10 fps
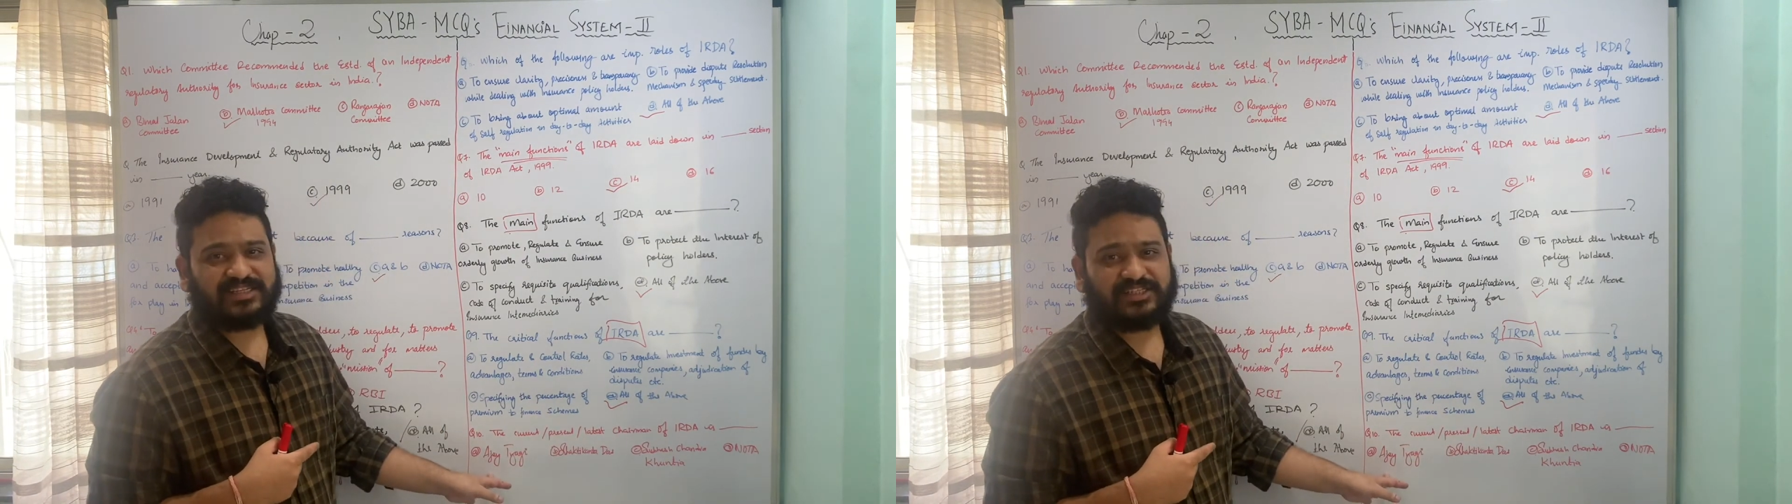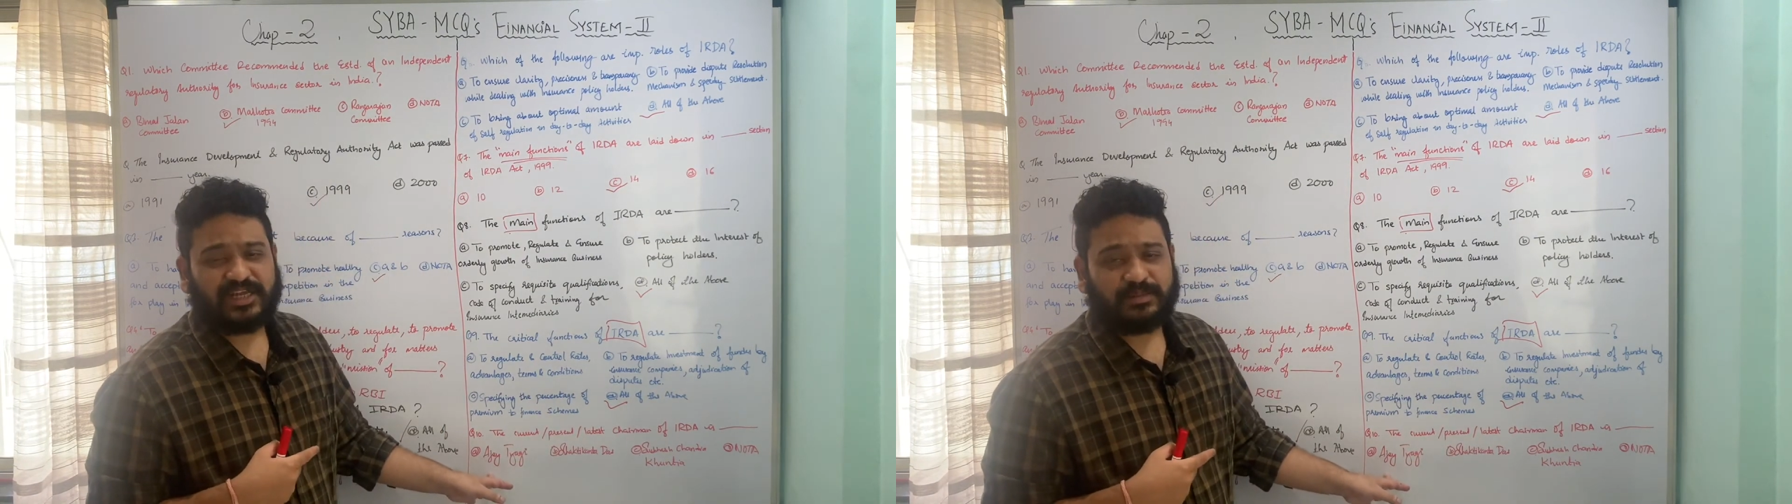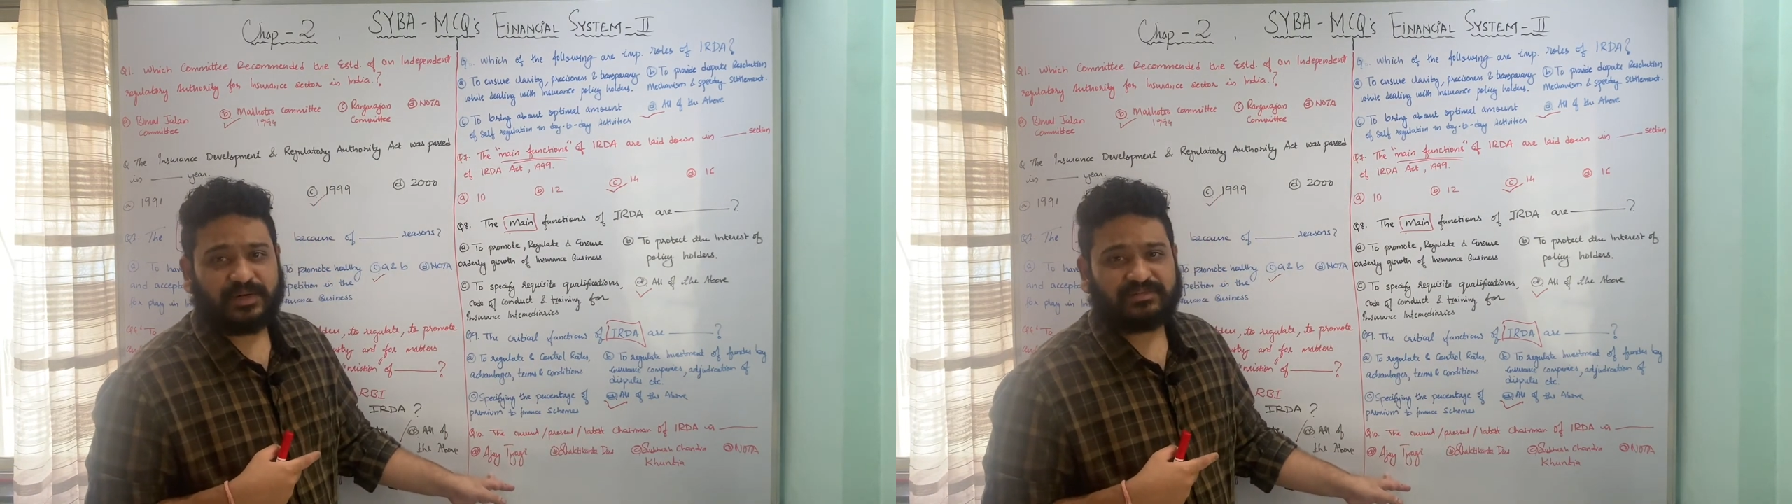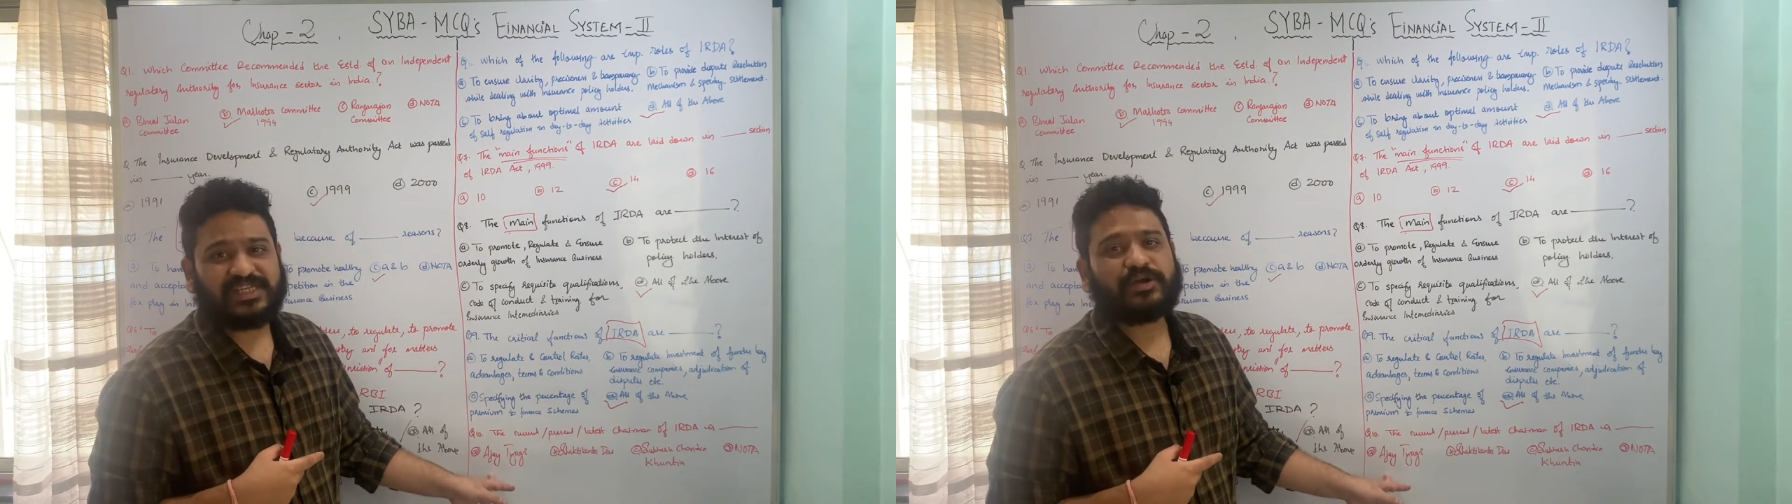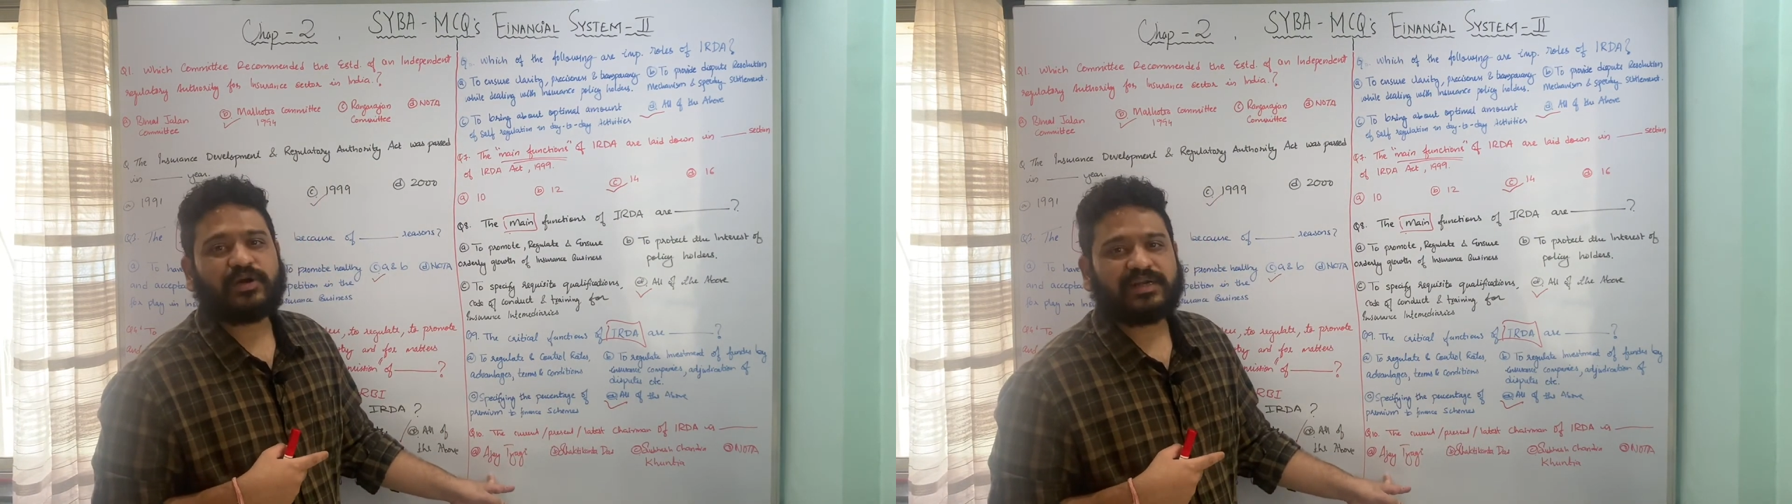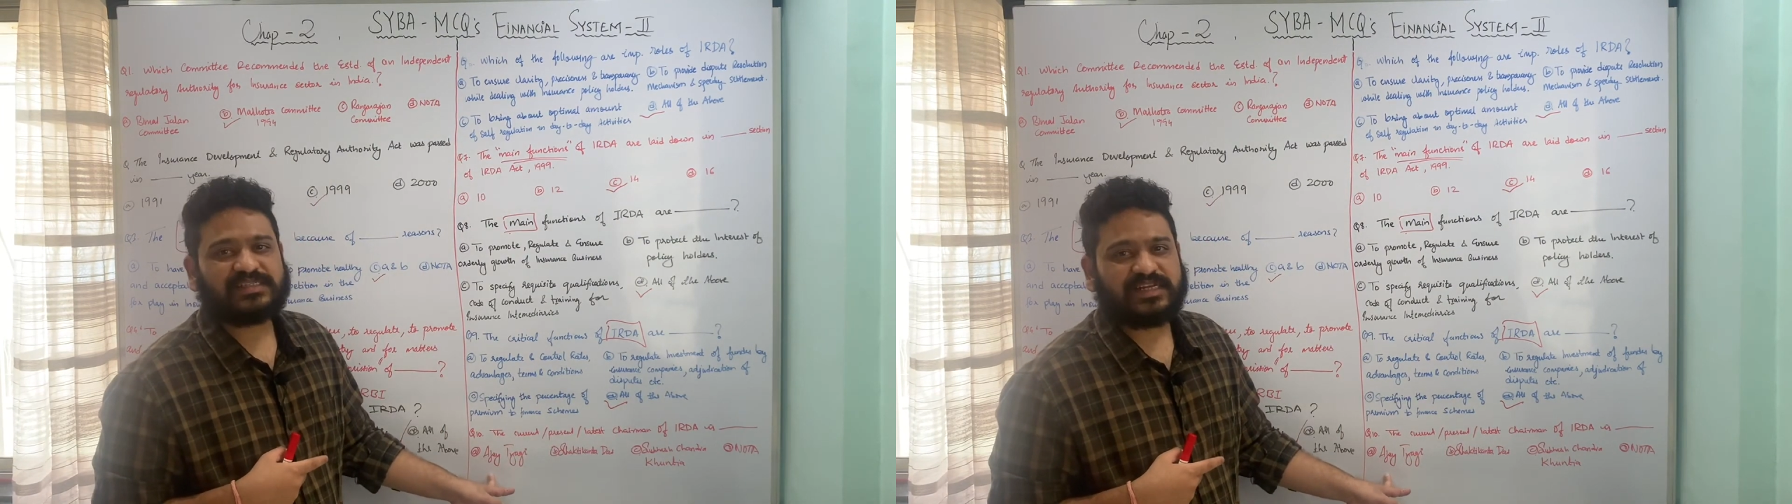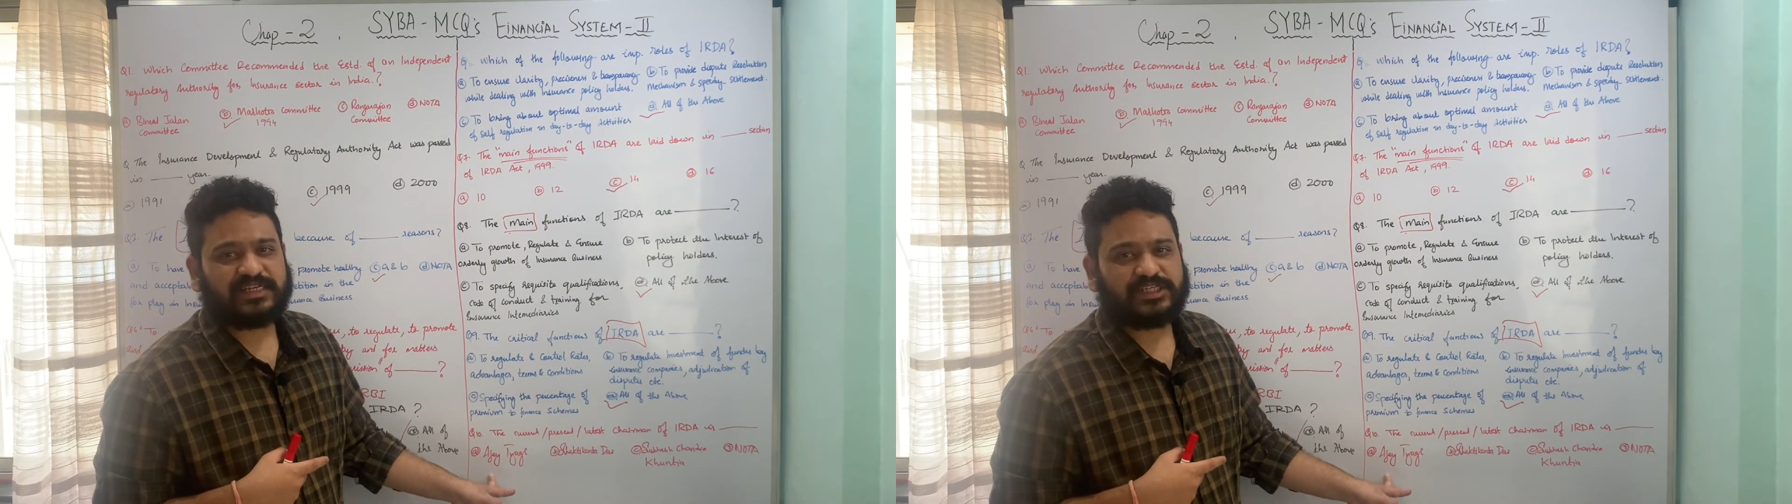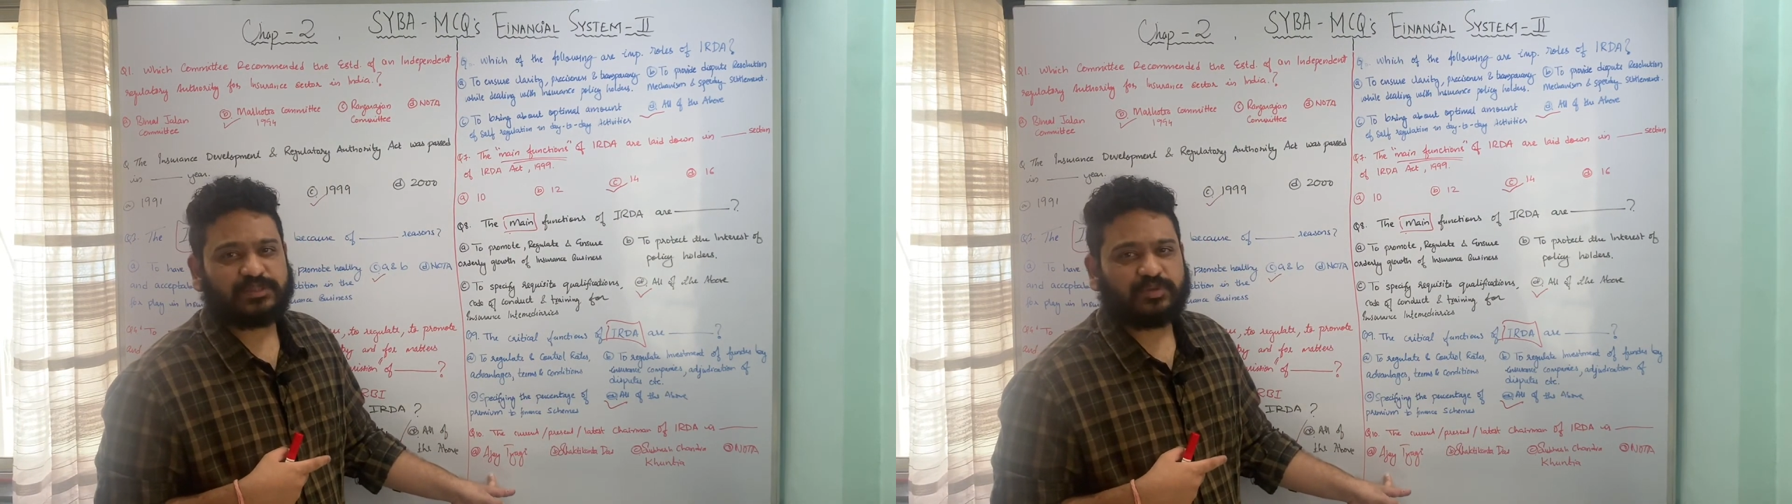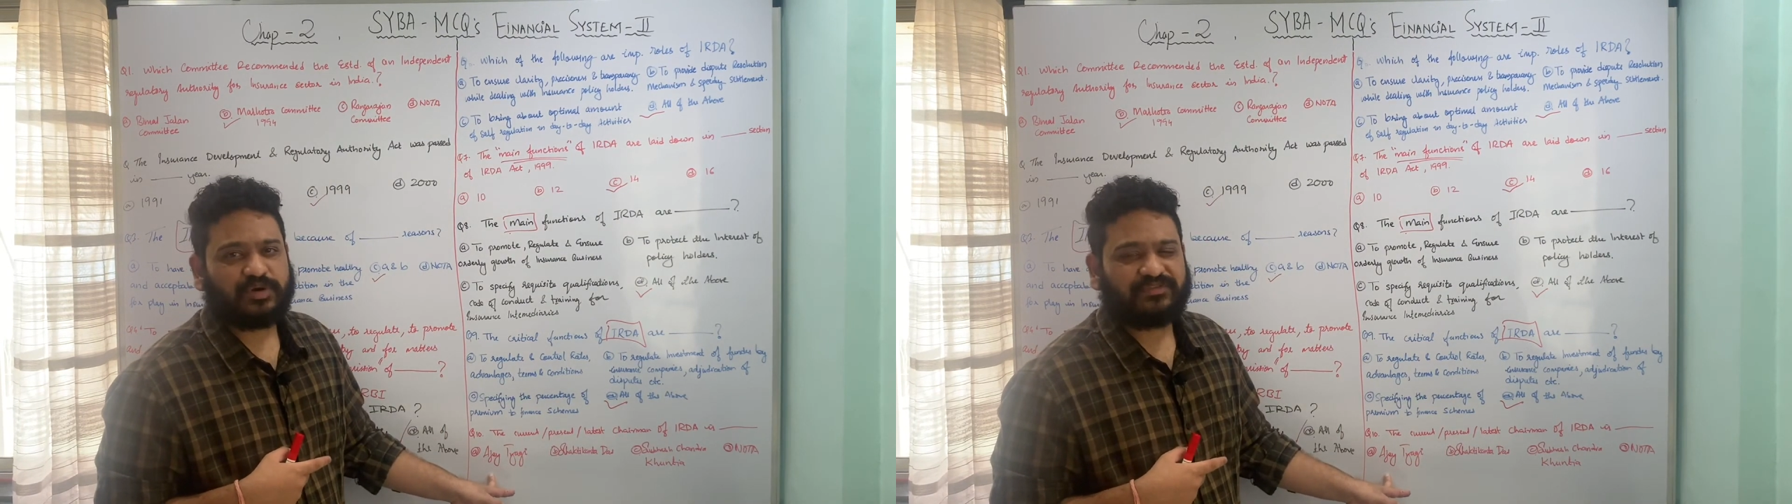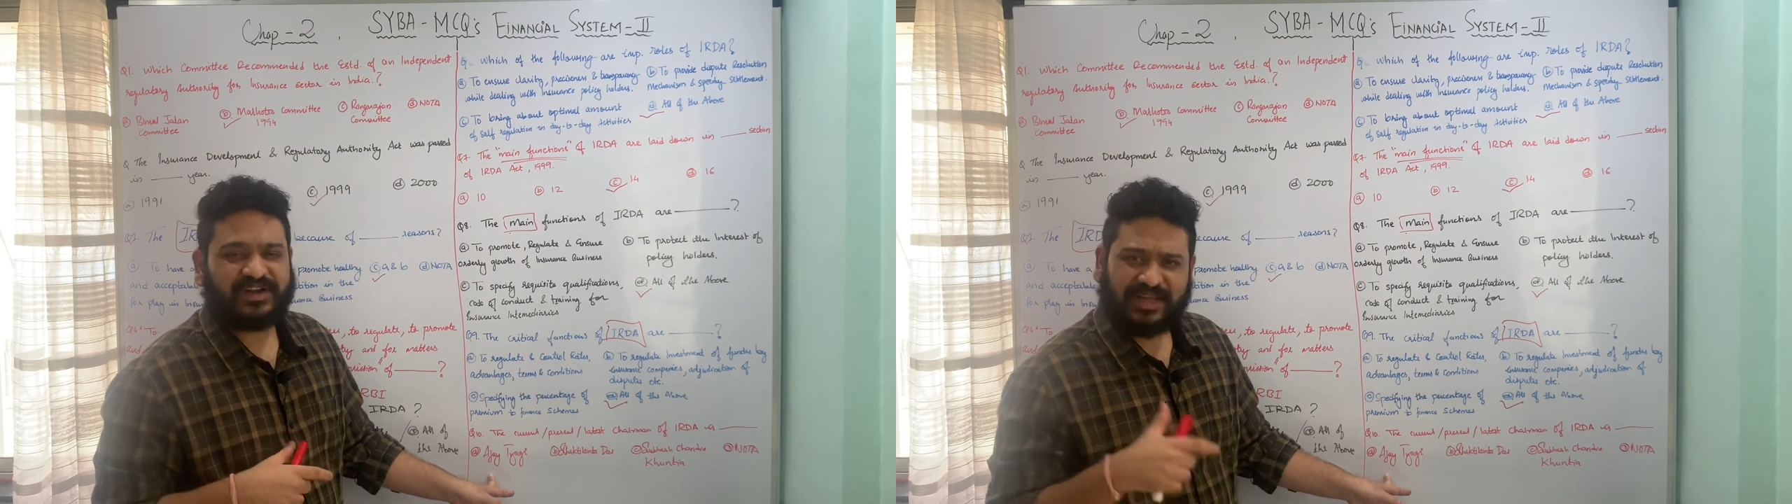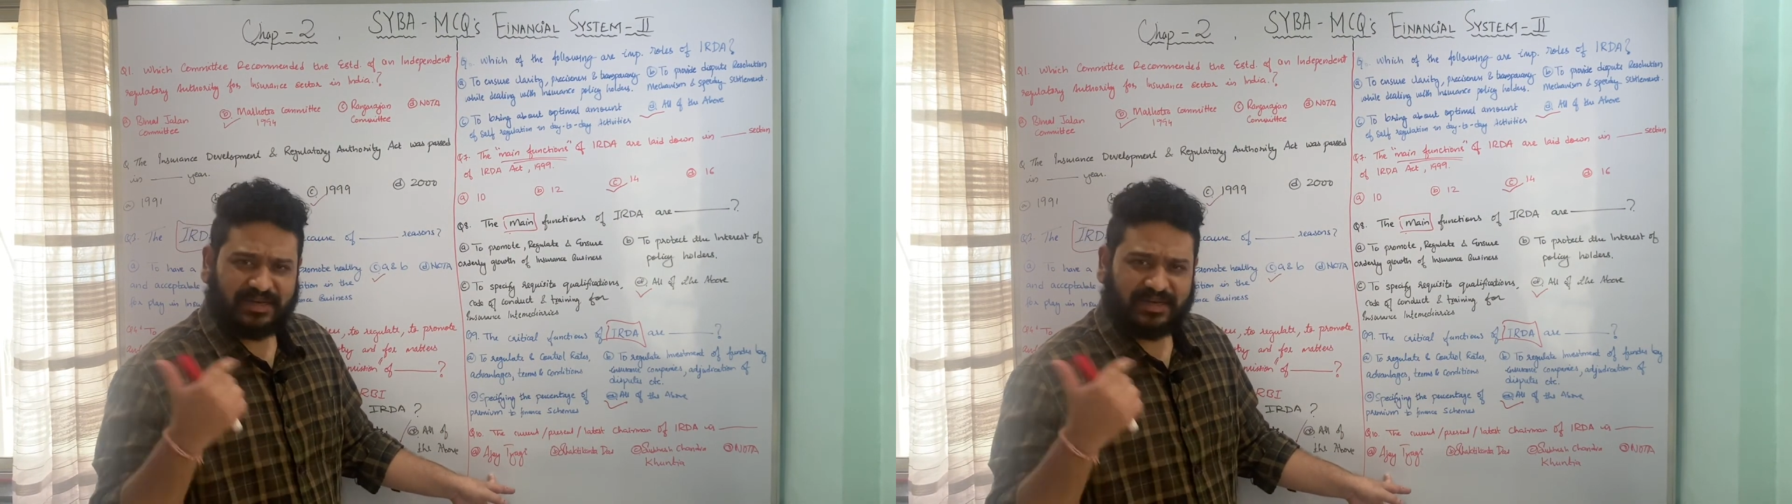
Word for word: chairman of Securities and Exchange Board of India.